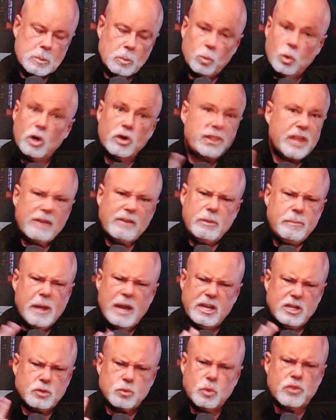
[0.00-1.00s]
Worth every
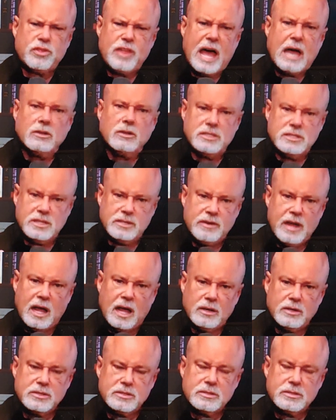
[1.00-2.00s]
penny. It's worth thousands of
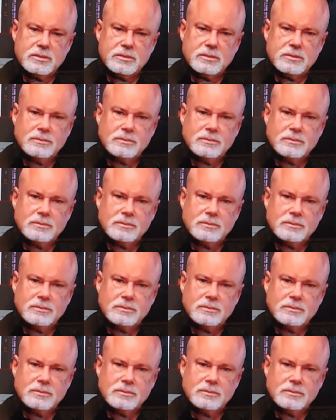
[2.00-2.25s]
dollars.